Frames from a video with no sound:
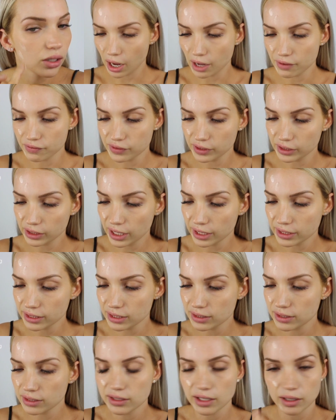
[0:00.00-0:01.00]
I feel like
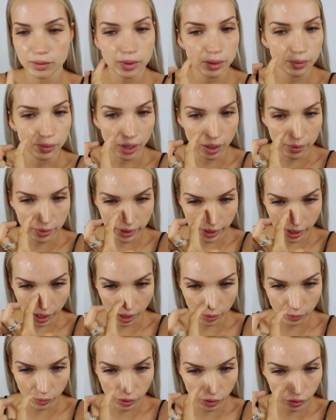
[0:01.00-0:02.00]
this is going to be a primer that
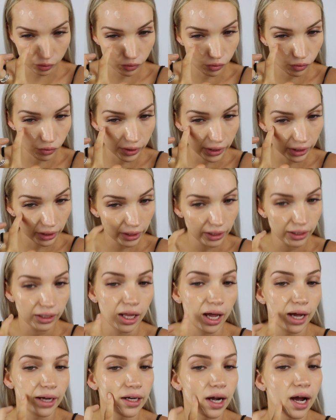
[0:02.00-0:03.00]
I will really
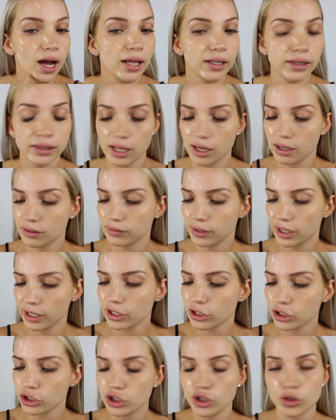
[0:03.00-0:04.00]
like. I love
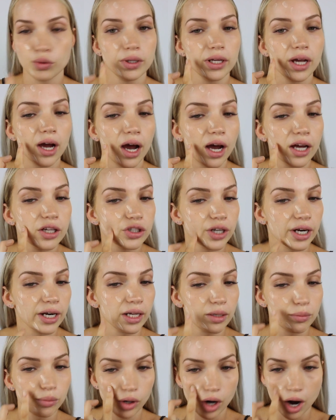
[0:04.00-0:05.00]
like dewy
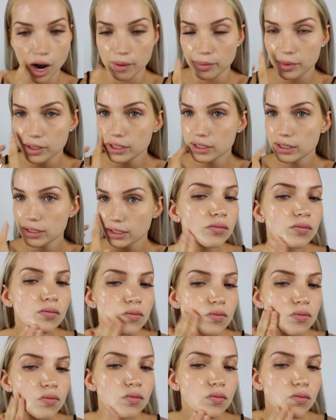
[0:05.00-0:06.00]
hydrating primers.
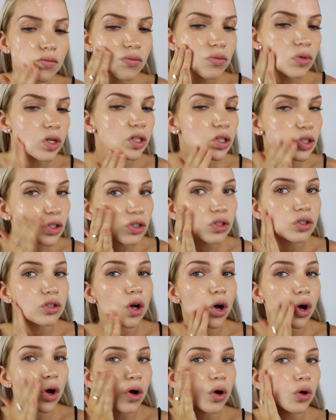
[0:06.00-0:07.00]
It's
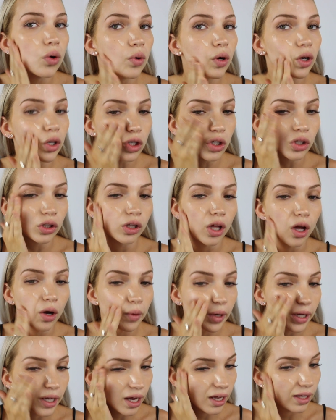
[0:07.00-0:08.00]
so
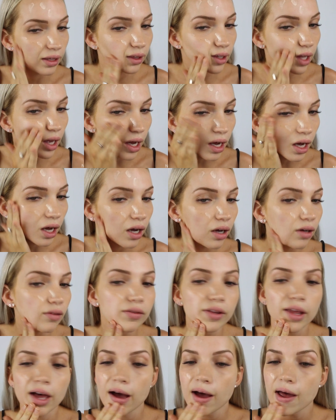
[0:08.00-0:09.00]
glowy. I
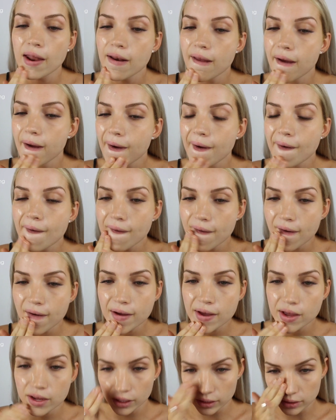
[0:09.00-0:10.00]
love that.
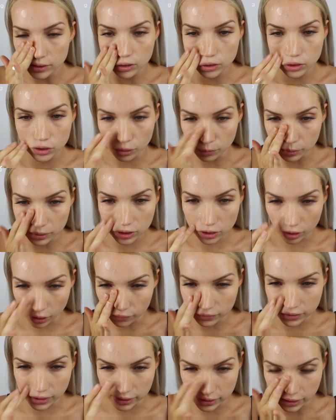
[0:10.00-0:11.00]
It's super
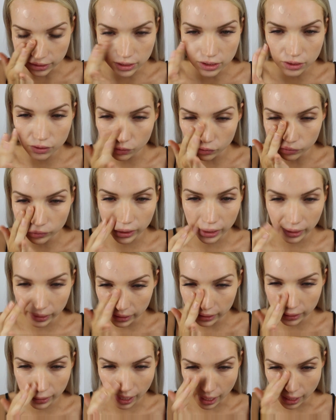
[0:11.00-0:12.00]
soft. It doesn't
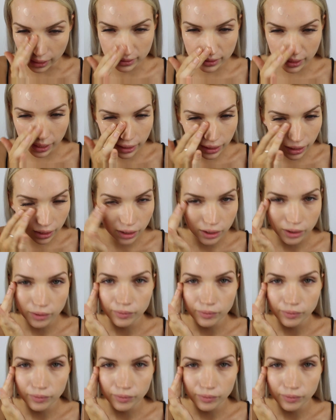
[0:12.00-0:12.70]
really, it has like,